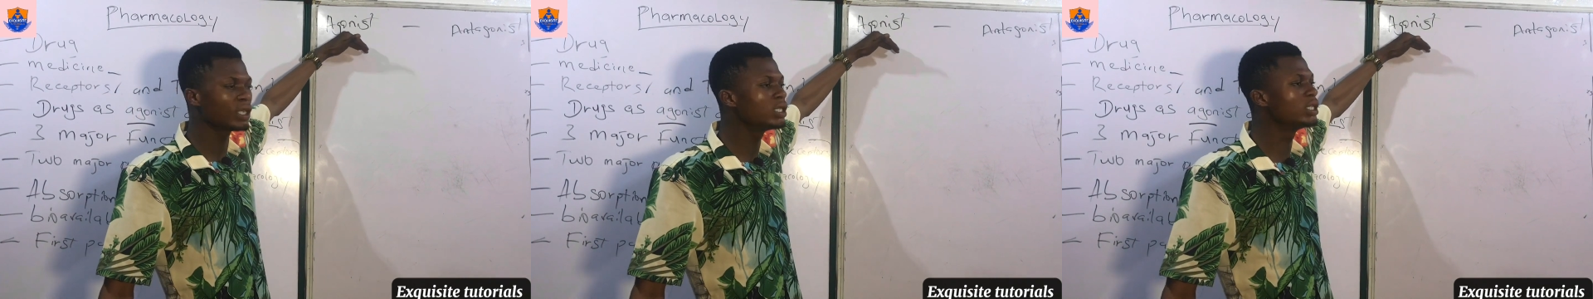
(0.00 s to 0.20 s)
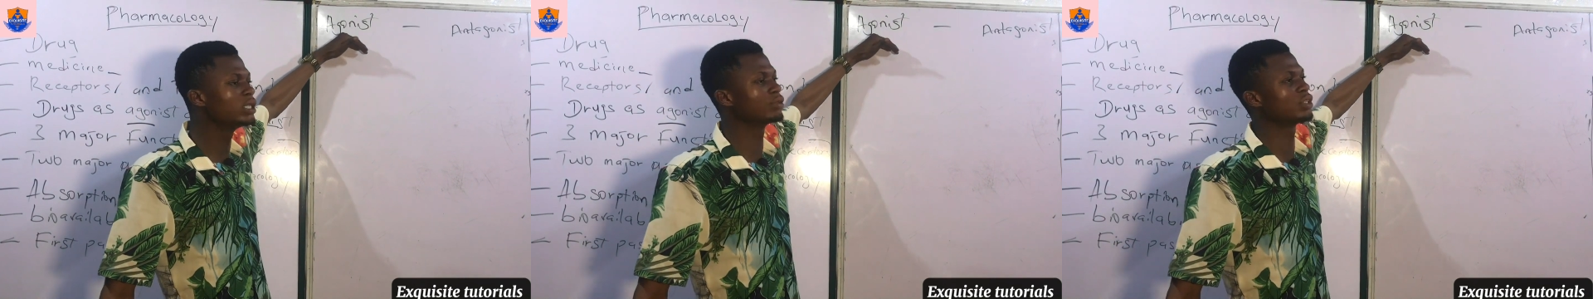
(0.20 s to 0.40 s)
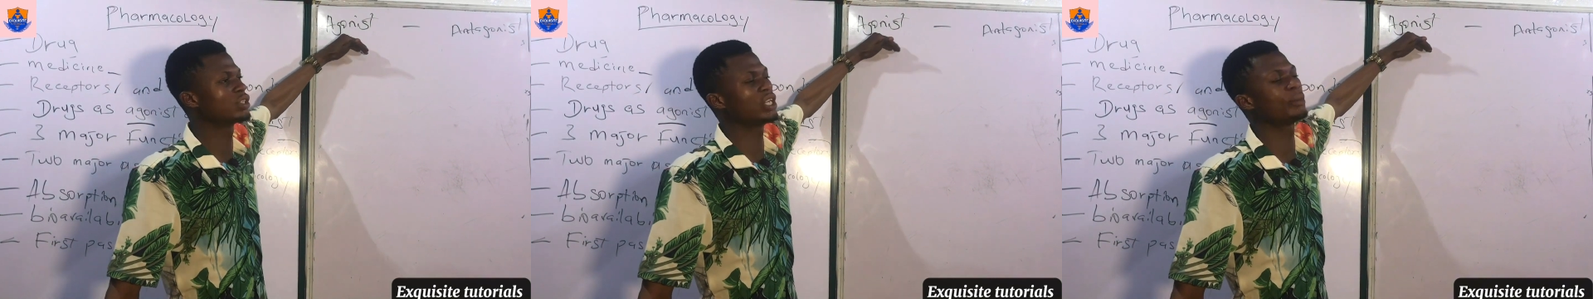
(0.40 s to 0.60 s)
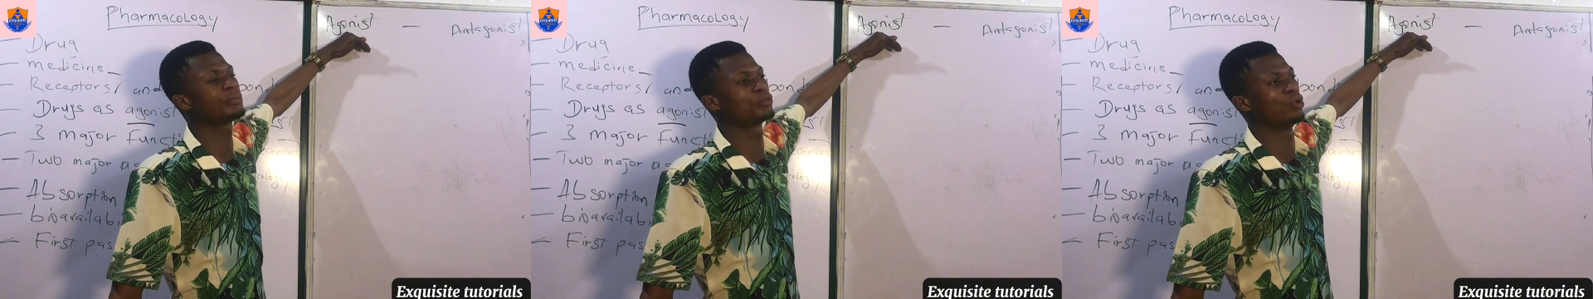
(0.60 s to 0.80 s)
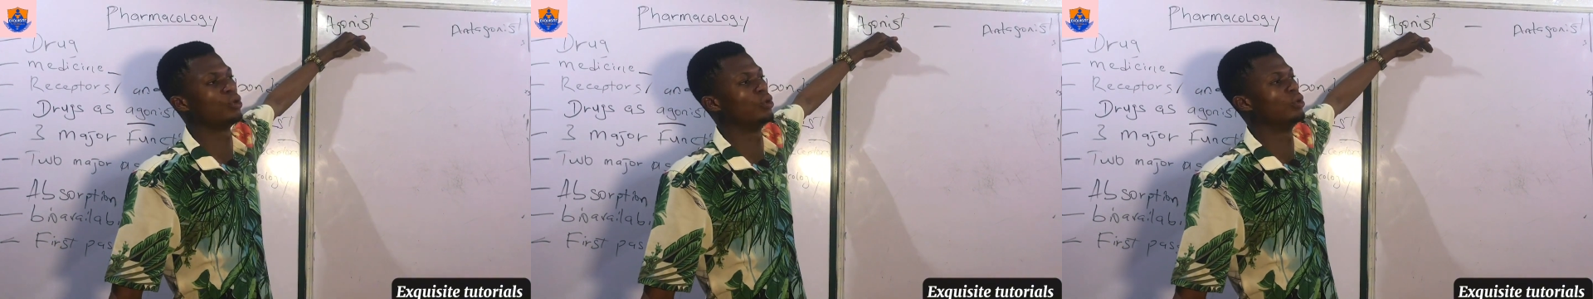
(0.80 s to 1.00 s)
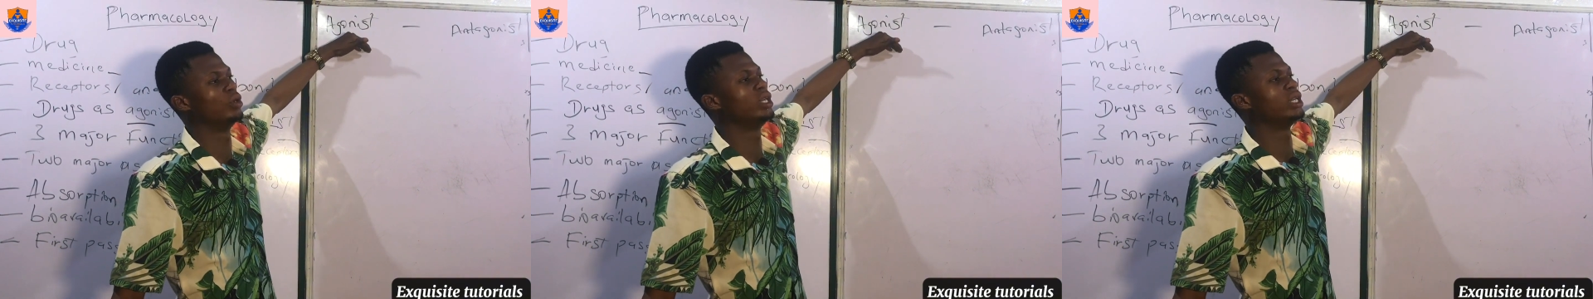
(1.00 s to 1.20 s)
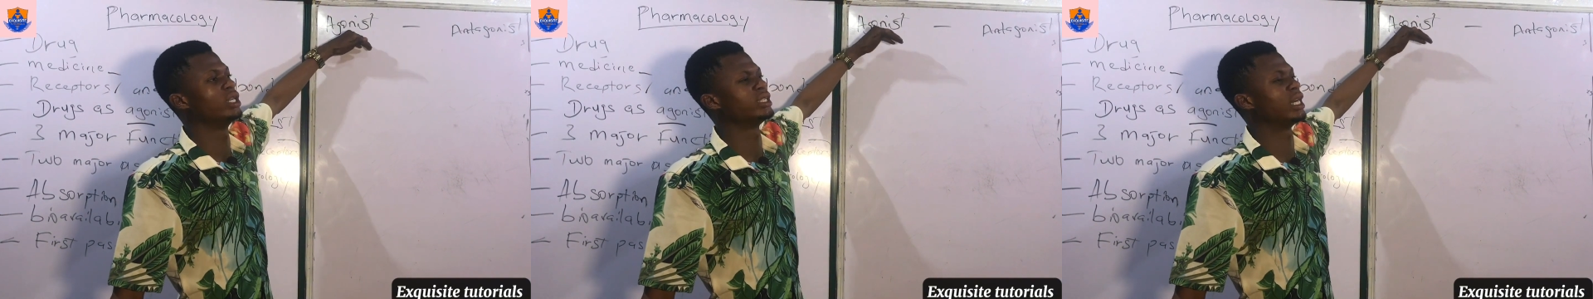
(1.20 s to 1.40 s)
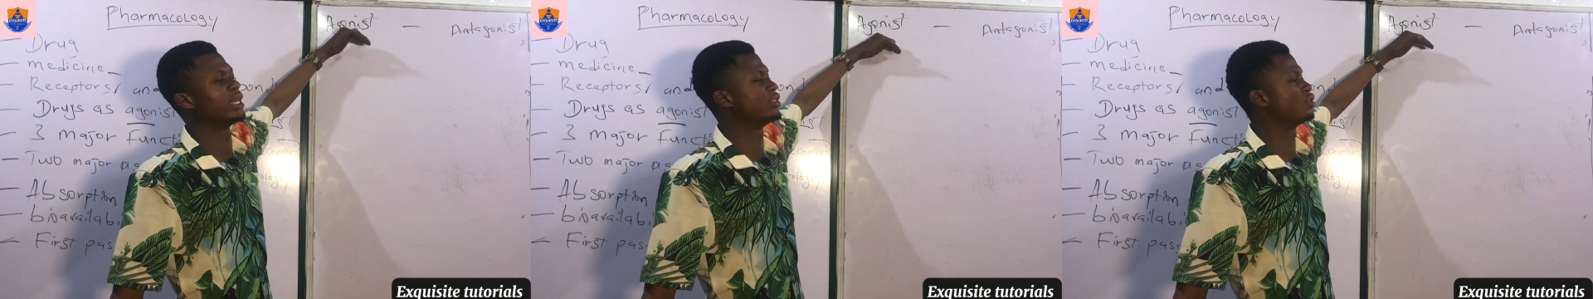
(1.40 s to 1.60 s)
receptor
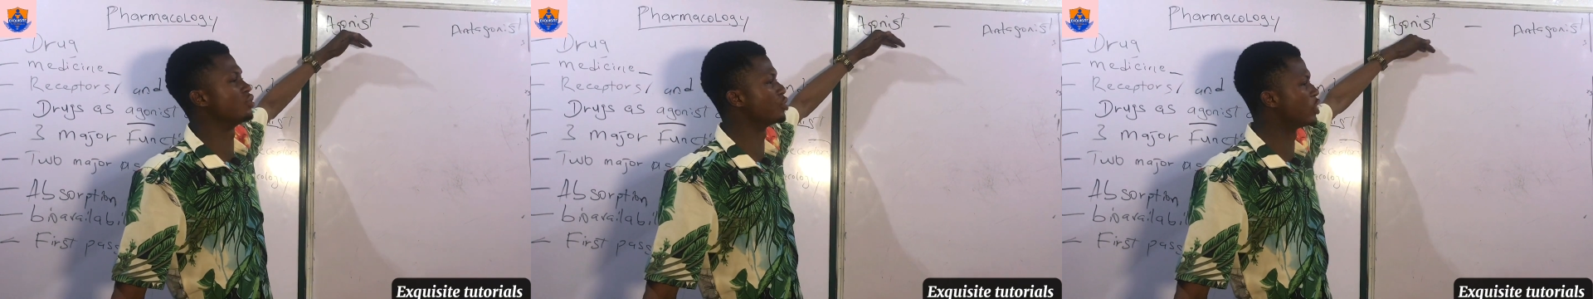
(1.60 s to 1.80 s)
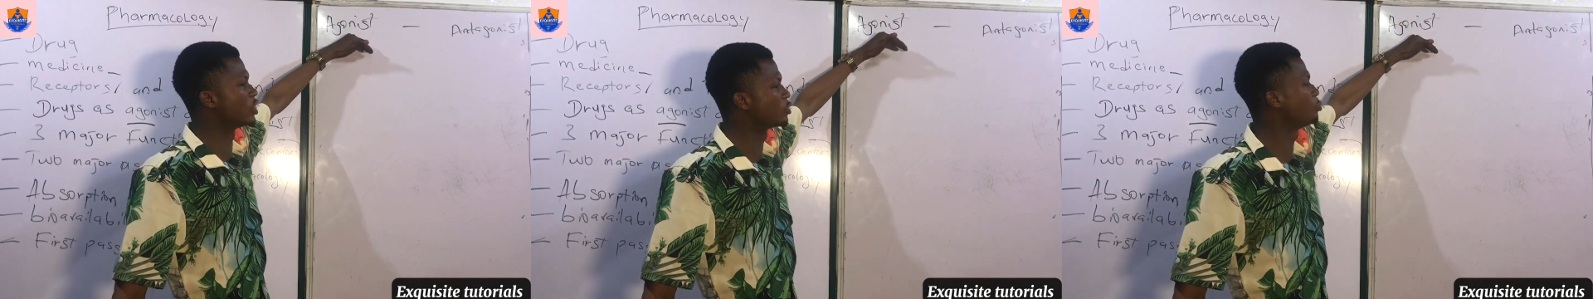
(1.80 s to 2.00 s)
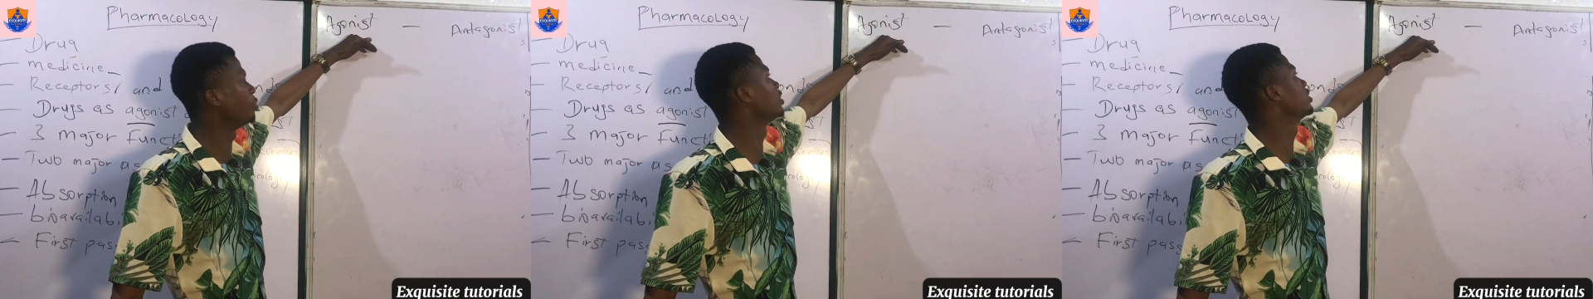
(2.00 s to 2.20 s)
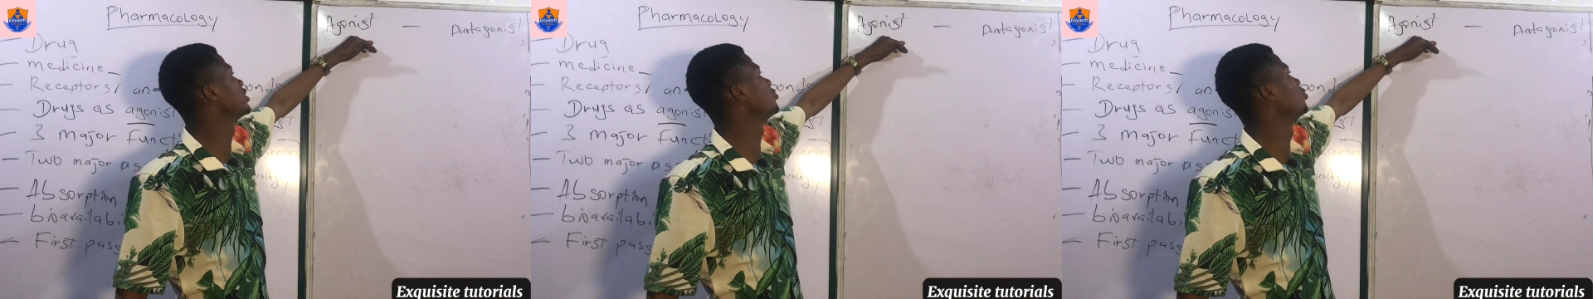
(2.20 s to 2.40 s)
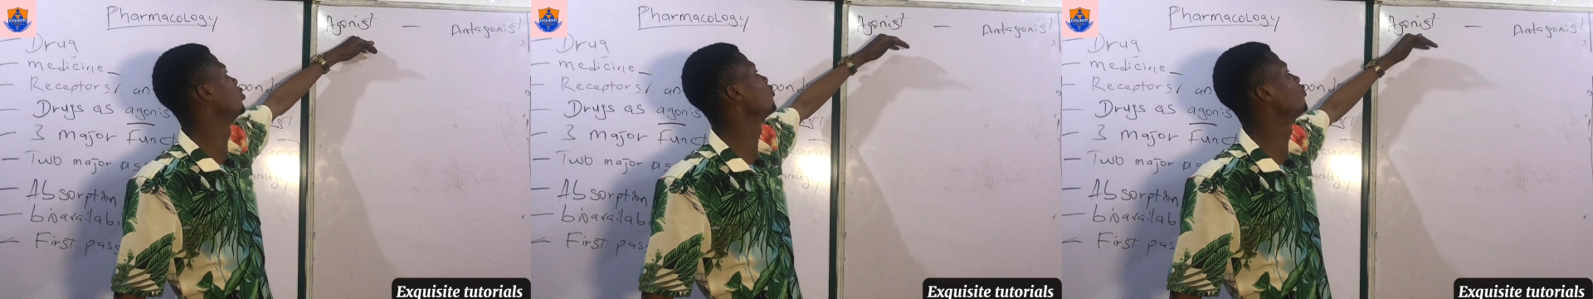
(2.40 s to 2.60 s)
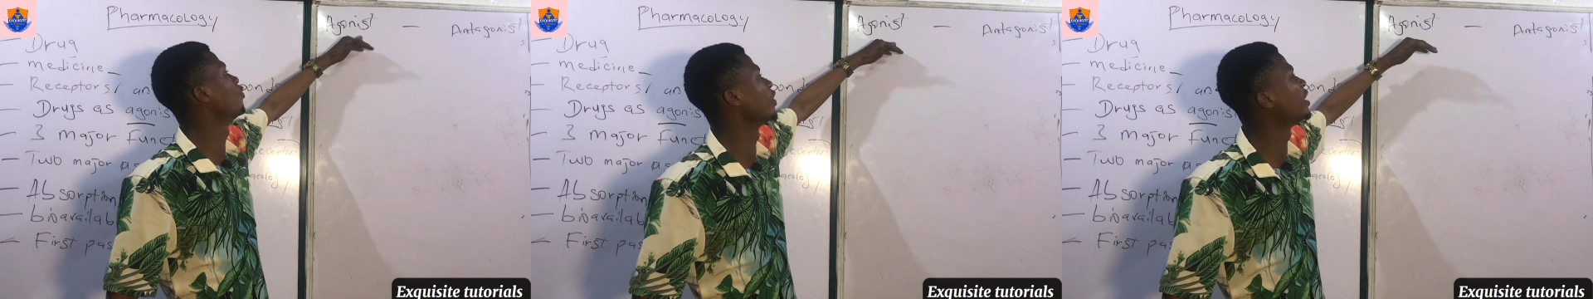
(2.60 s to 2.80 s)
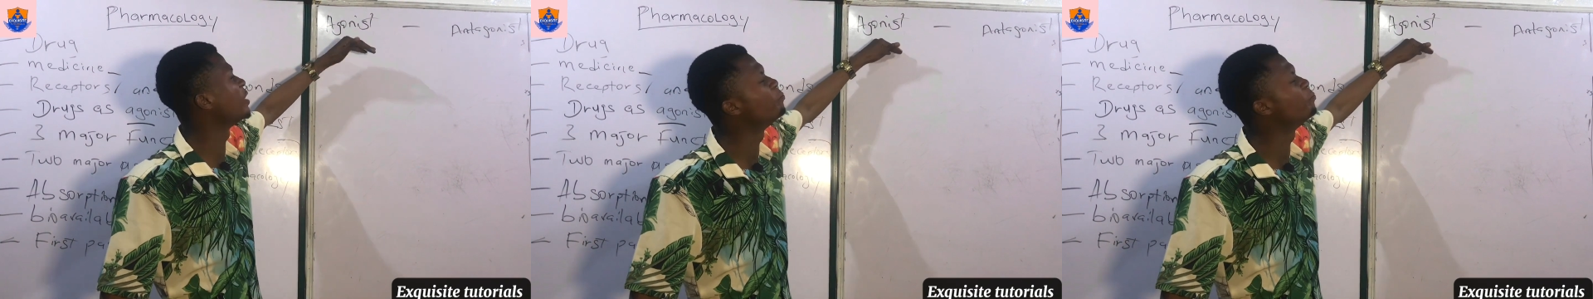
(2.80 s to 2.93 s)
that is responsible for a